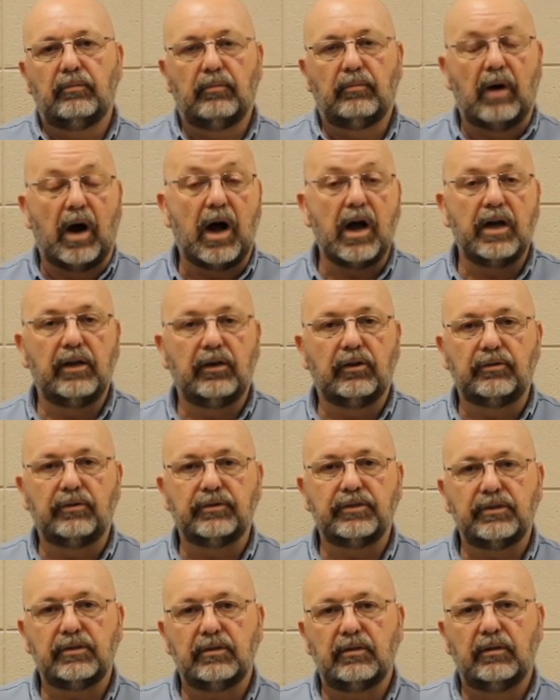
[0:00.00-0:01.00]

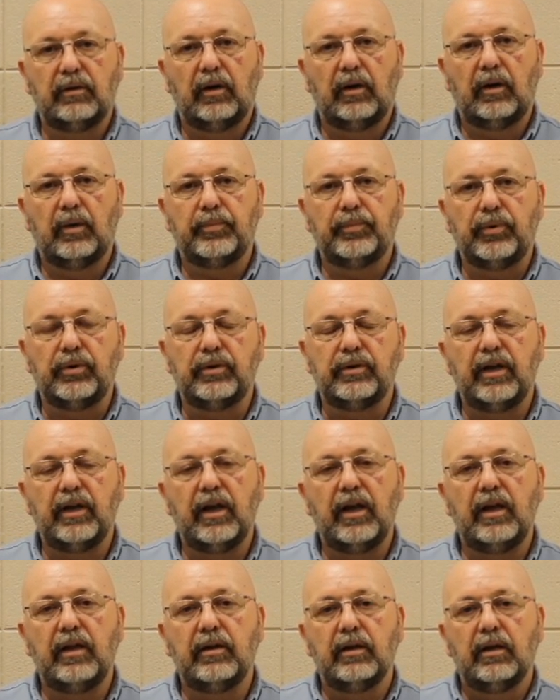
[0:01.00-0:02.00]
miles per
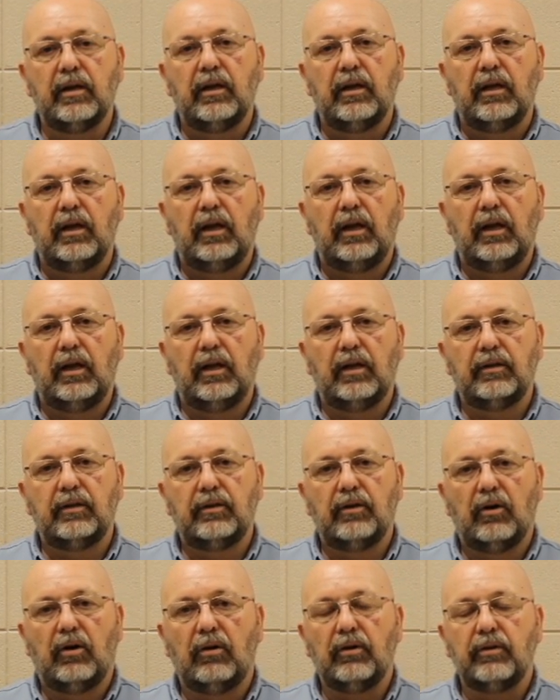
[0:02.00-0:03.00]
day,
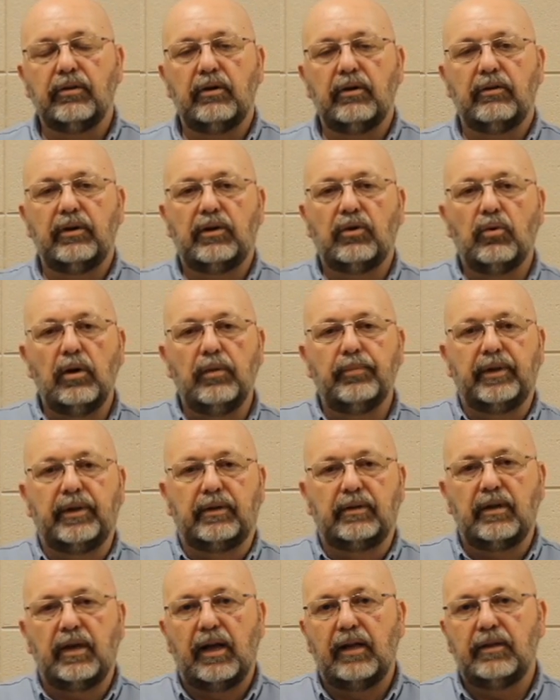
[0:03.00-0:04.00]
and all of their
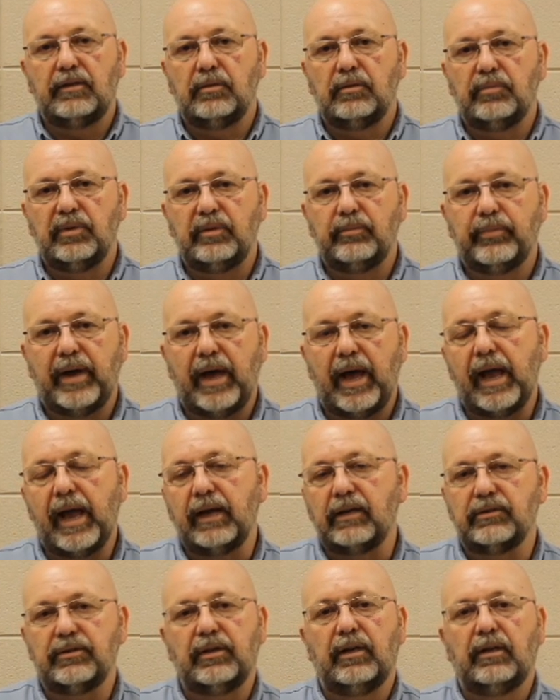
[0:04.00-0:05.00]
equipment had to be
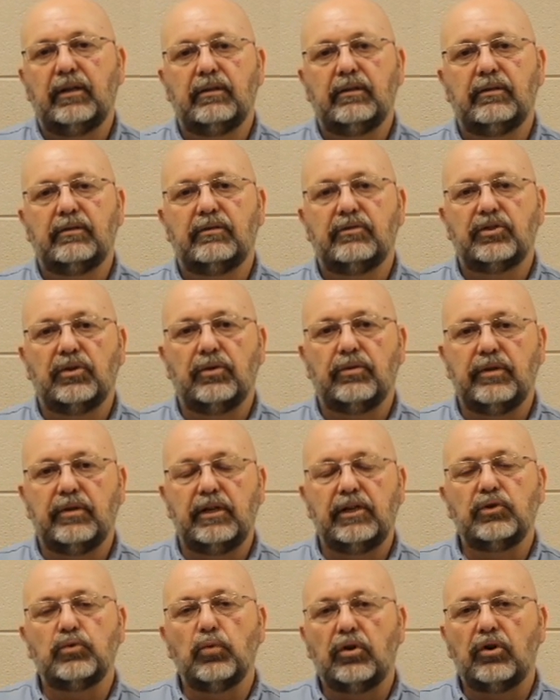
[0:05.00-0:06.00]
packed, and so
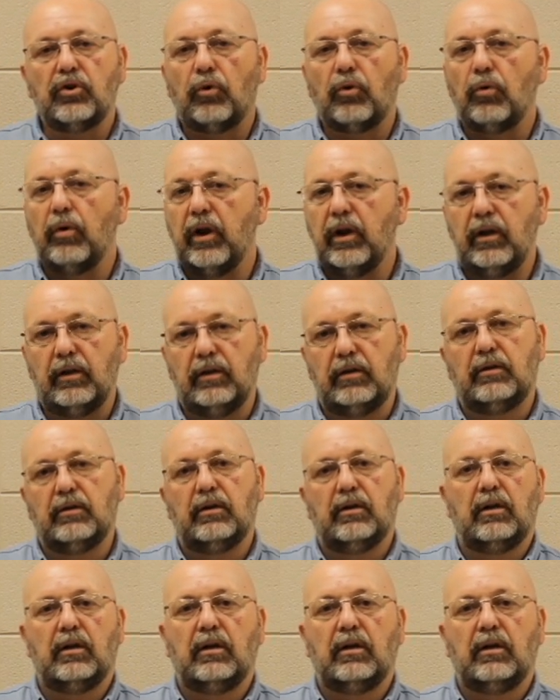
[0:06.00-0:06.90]
things were crated.